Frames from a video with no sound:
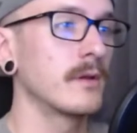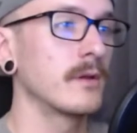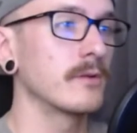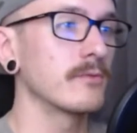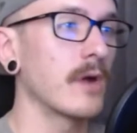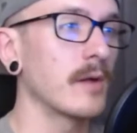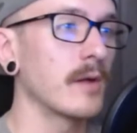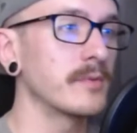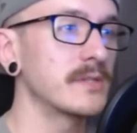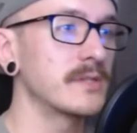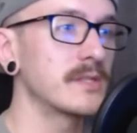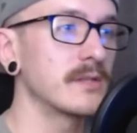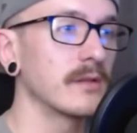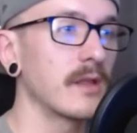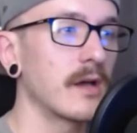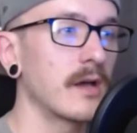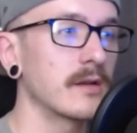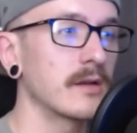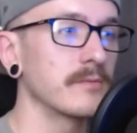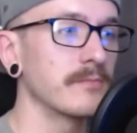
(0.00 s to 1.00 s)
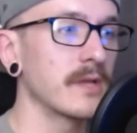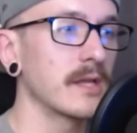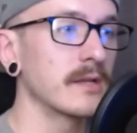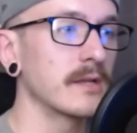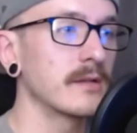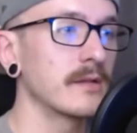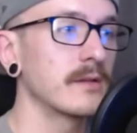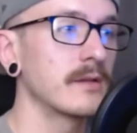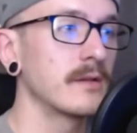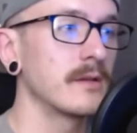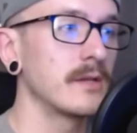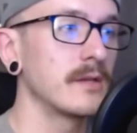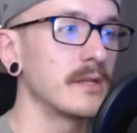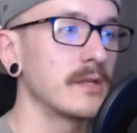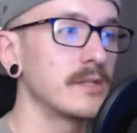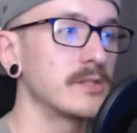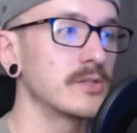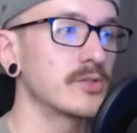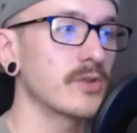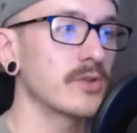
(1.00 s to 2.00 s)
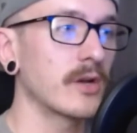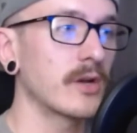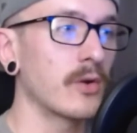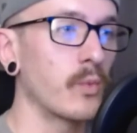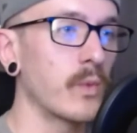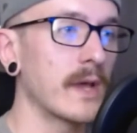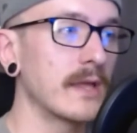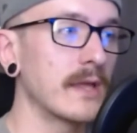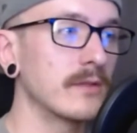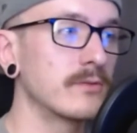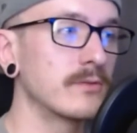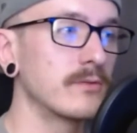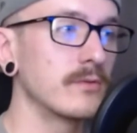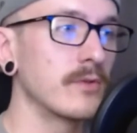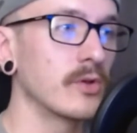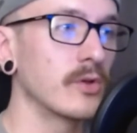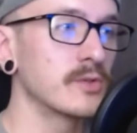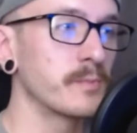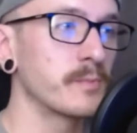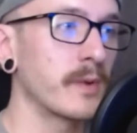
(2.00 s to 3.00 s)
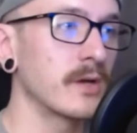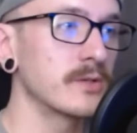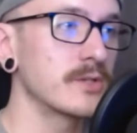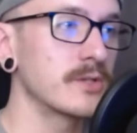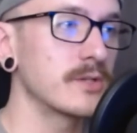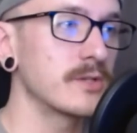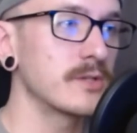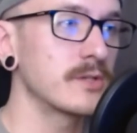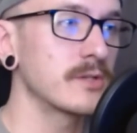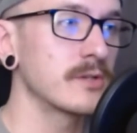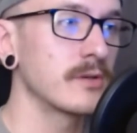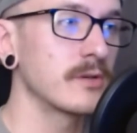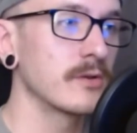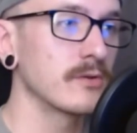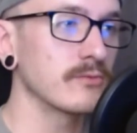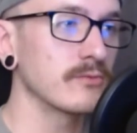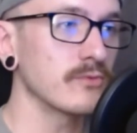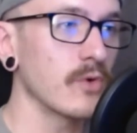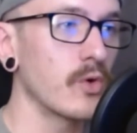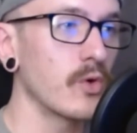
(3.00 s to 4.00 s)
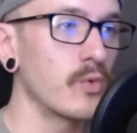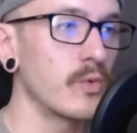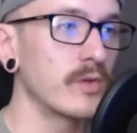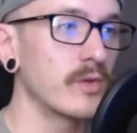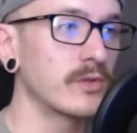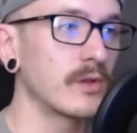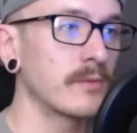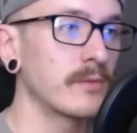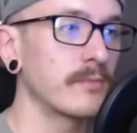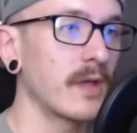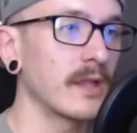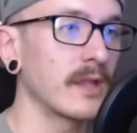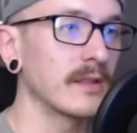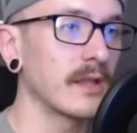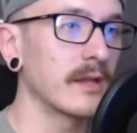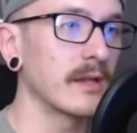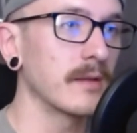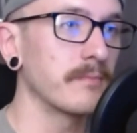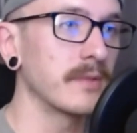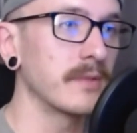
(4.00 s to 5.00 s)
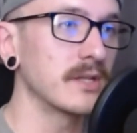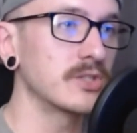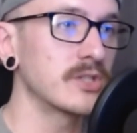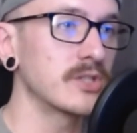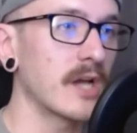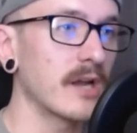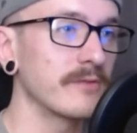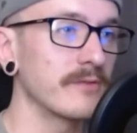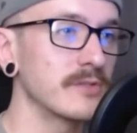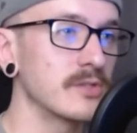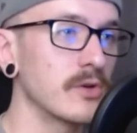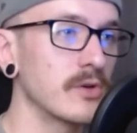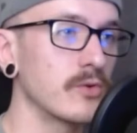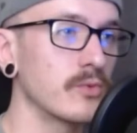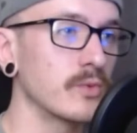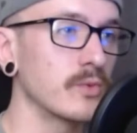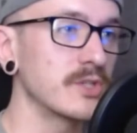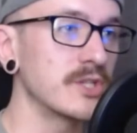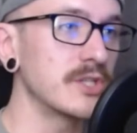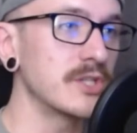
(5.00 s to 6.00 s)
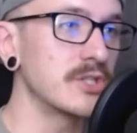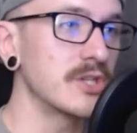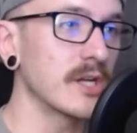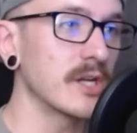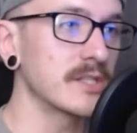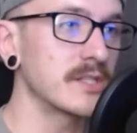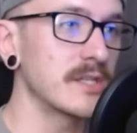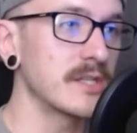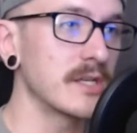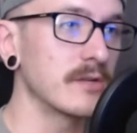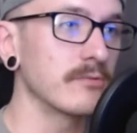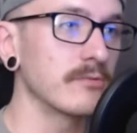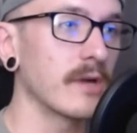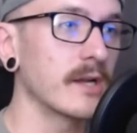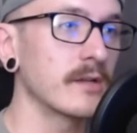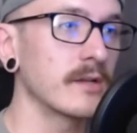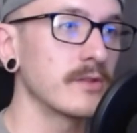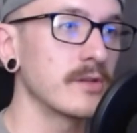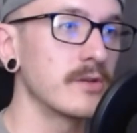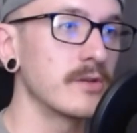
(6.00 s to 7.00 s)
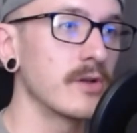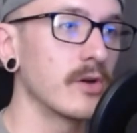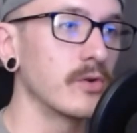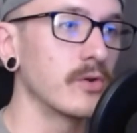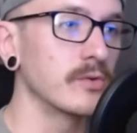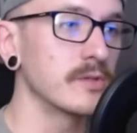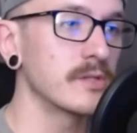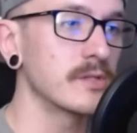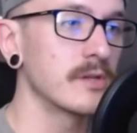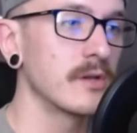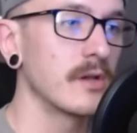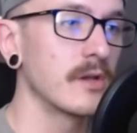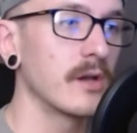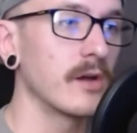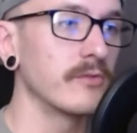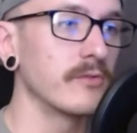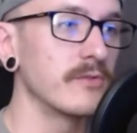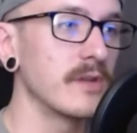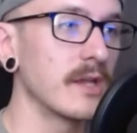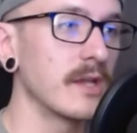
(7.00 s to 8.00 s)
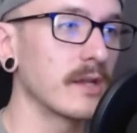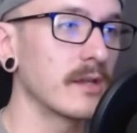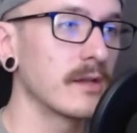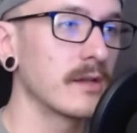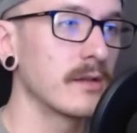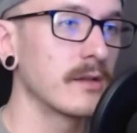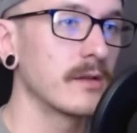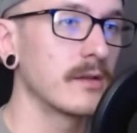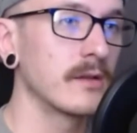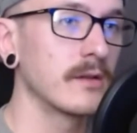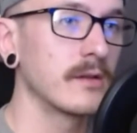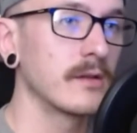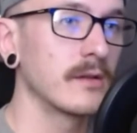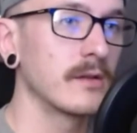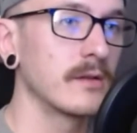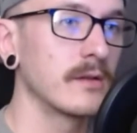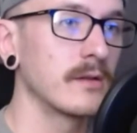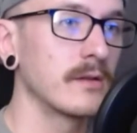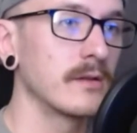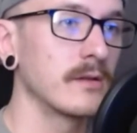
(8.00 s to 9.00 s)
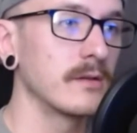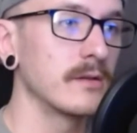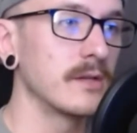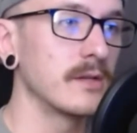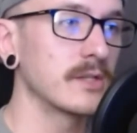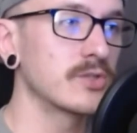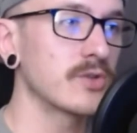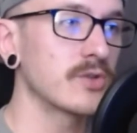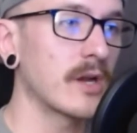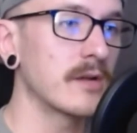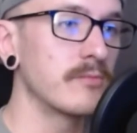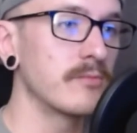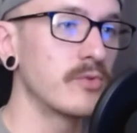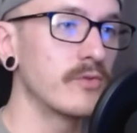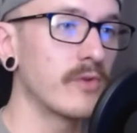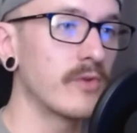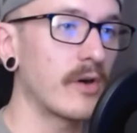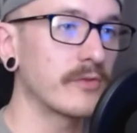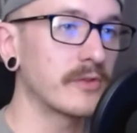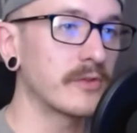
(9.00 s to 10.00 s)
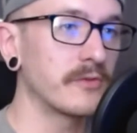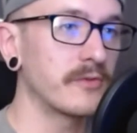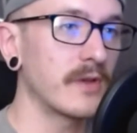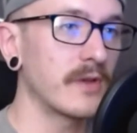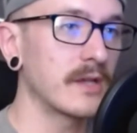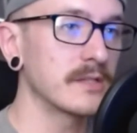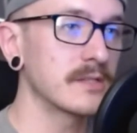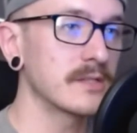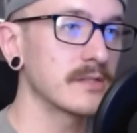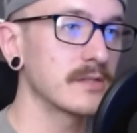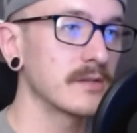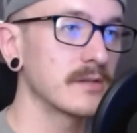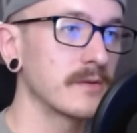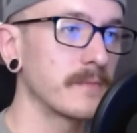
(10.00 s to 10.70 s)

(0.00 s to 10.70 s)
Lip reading: Robbie's still on him, man. He's just trying to wade through those punches, roll with them, and land a big shot of his own, which he just did right on the nose of Nick. Nick's trying to move off the fence.